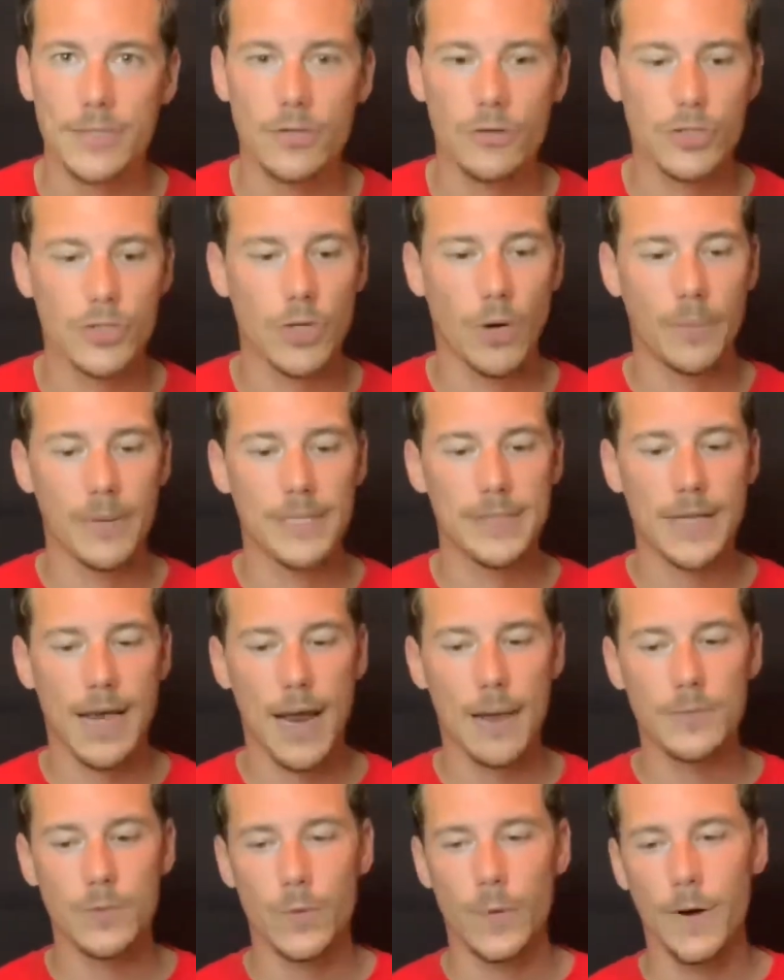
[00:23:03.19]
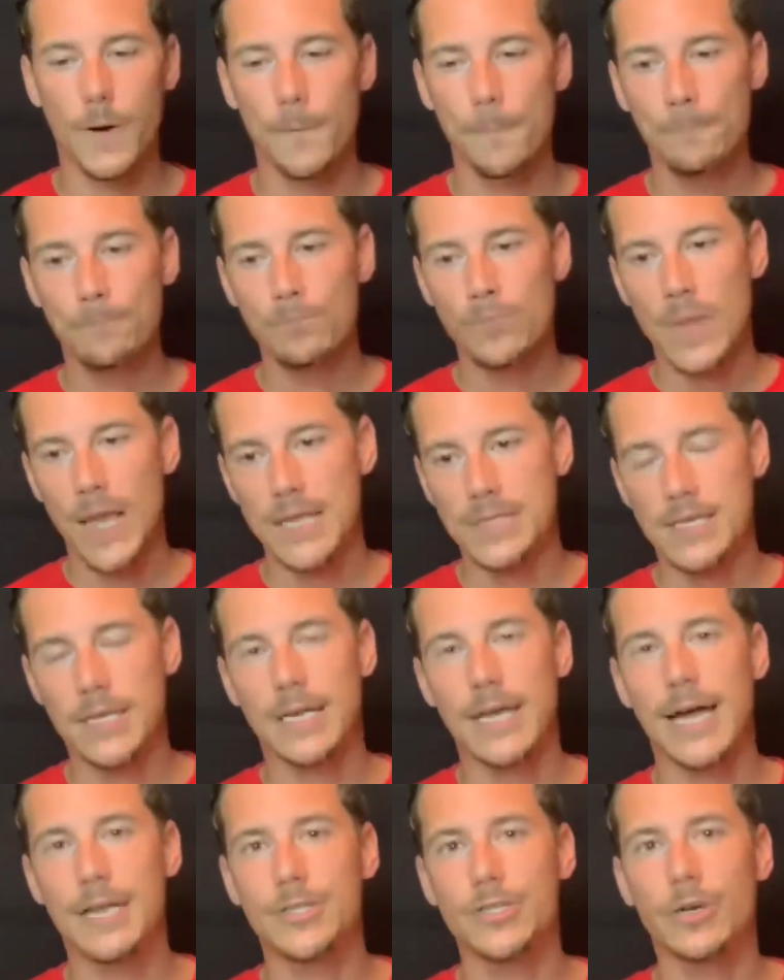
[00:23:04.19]
There's so many times where, as a
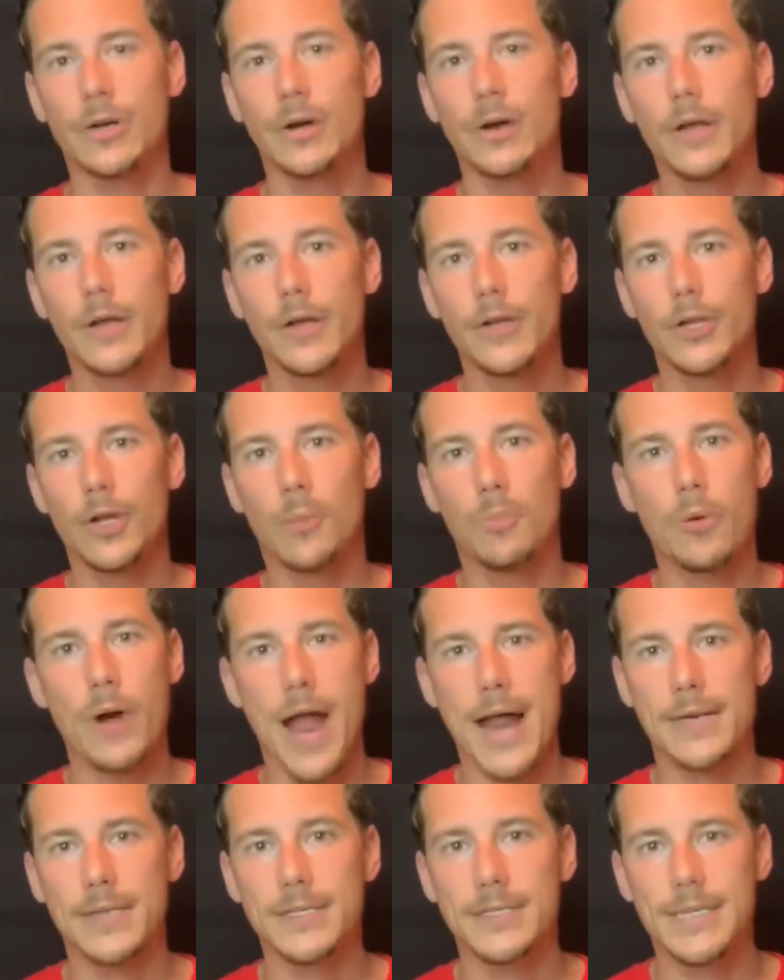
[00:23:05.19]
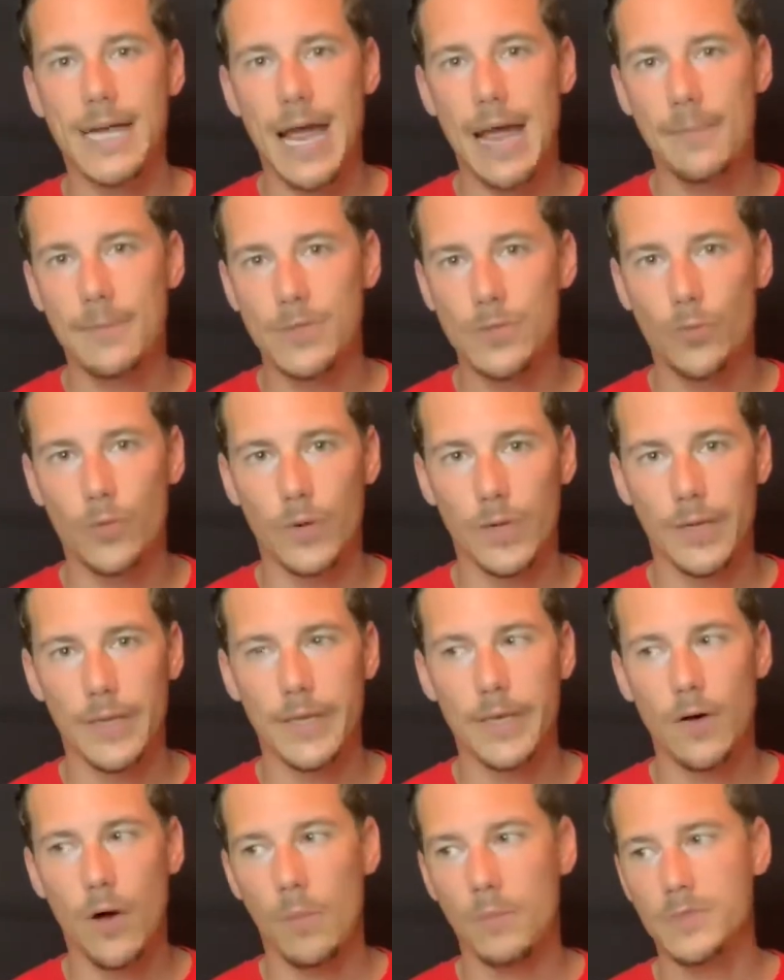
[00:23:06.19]
catcher, your practice time is
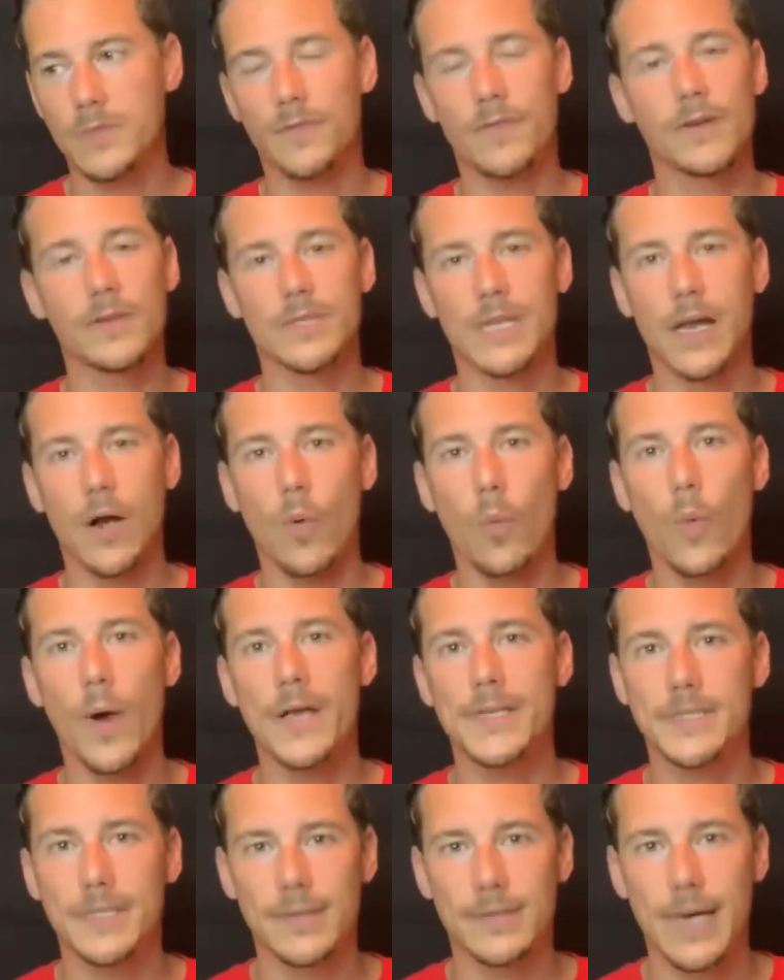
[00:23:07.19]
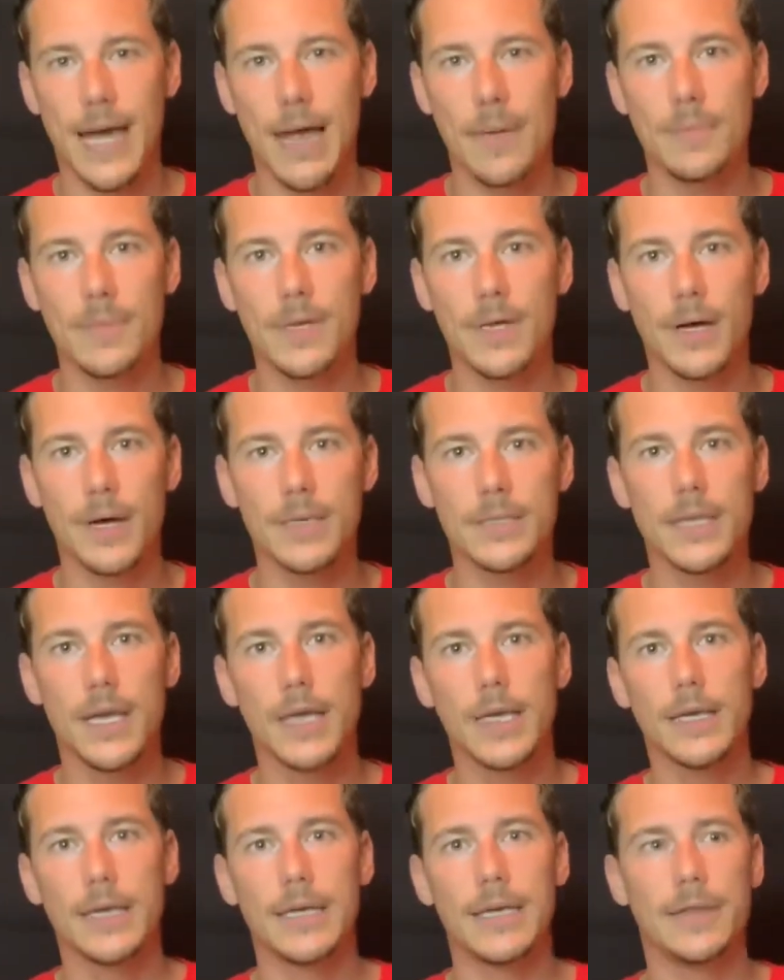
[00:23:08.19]
really almost feels like a waste of time because
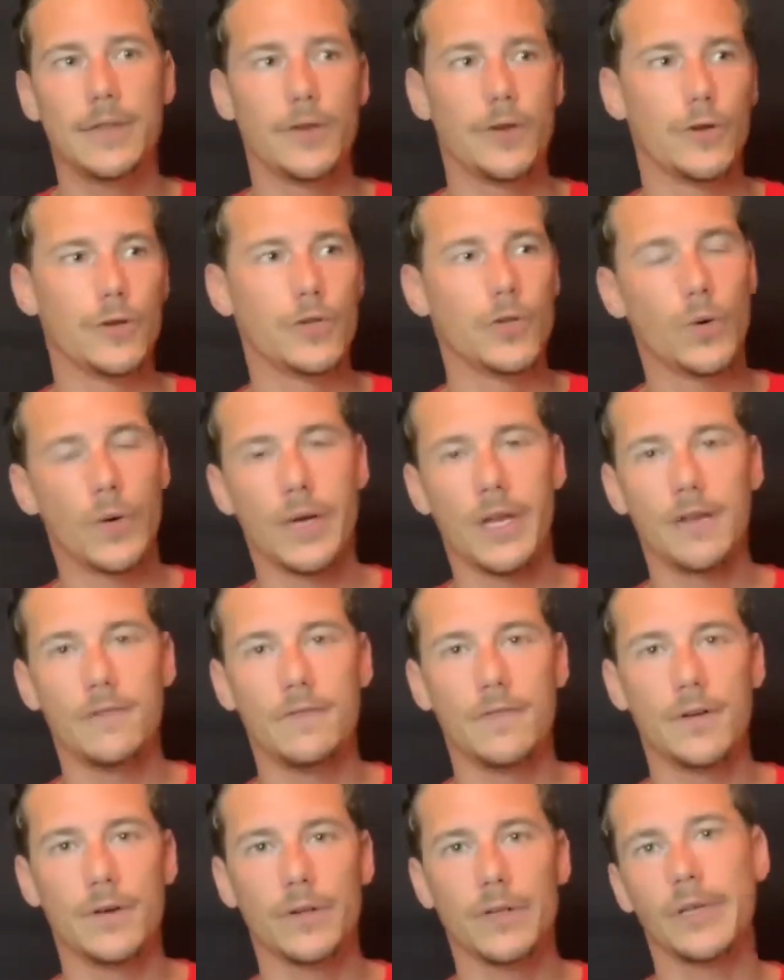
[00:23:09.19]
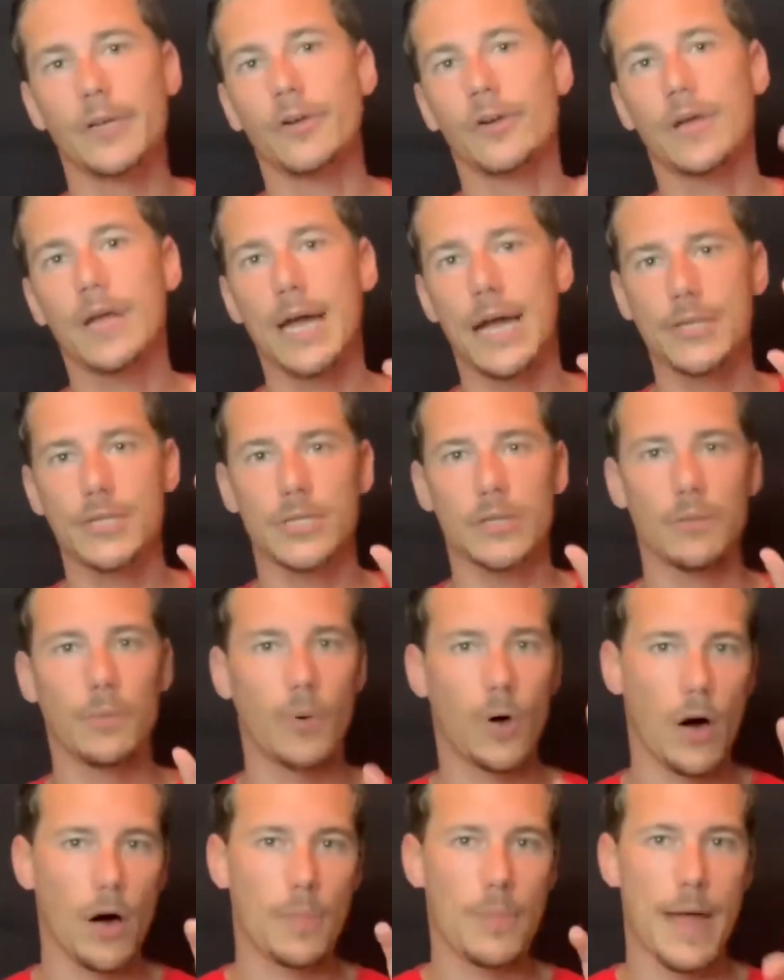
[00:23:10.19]
either you're doing infield and you're catching the
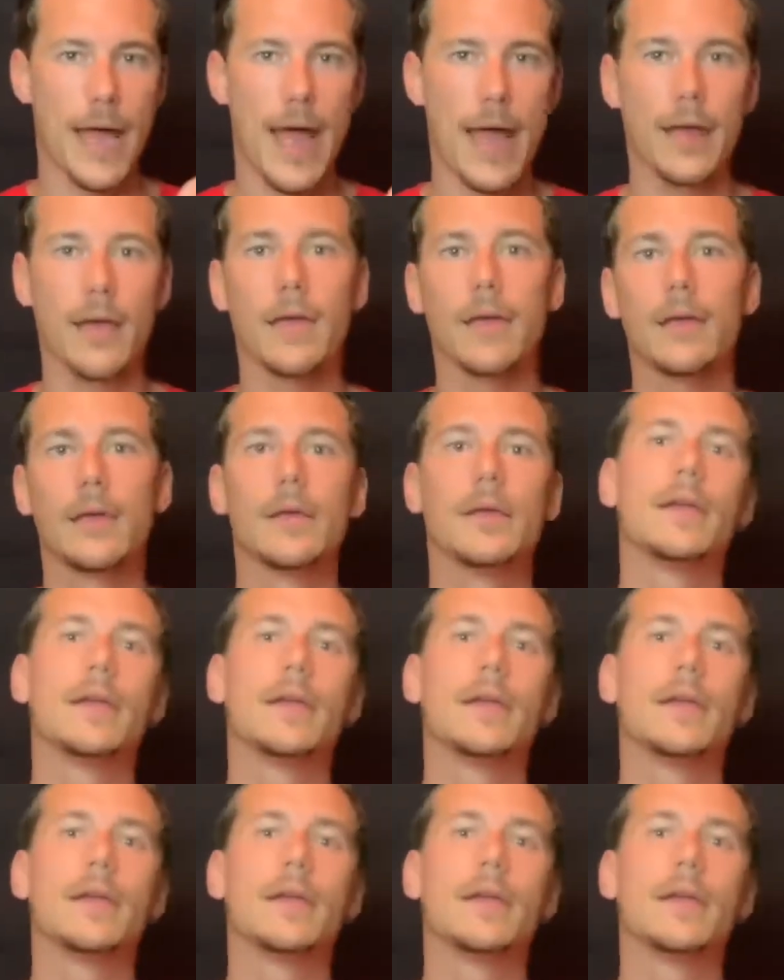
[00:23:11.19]
ball back,